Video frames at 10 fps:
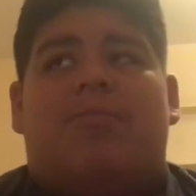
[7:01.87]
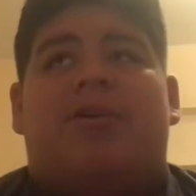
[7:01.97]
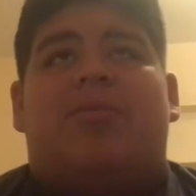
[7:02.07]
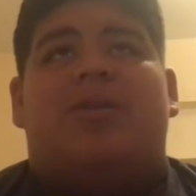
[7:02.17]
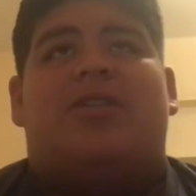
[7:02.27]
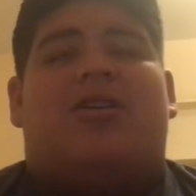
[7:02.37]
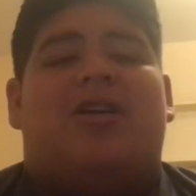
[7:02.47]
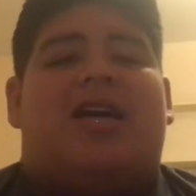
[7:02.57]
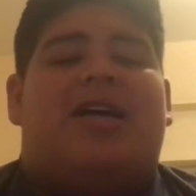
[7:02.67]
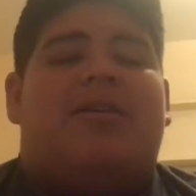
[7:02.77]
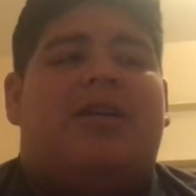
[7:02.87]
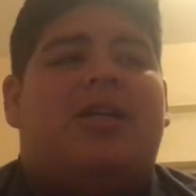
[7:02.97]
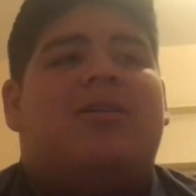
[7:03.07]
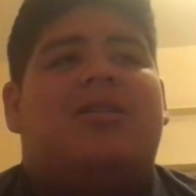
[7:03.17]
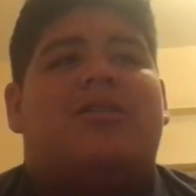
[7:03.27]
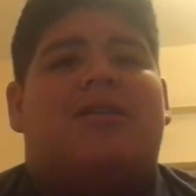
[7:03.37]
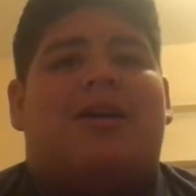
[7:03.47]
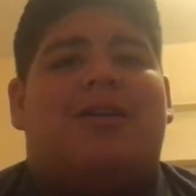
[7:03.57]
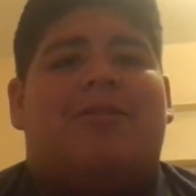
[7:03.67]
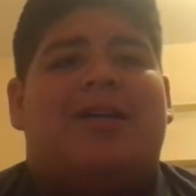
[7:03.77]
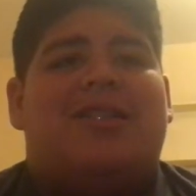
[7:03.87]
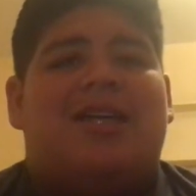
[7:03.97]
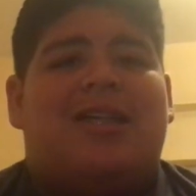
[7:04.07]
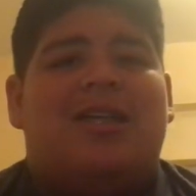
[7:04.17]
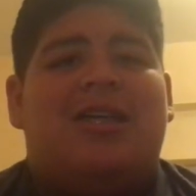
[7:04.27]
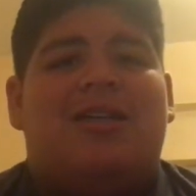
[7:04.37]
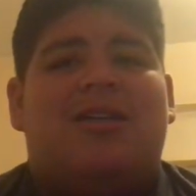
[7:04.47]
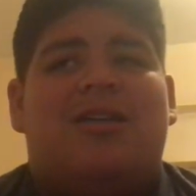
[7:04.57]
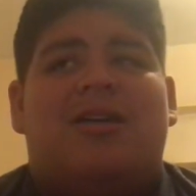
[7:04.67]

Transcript: But with tall guy, he uses a lot of great technique,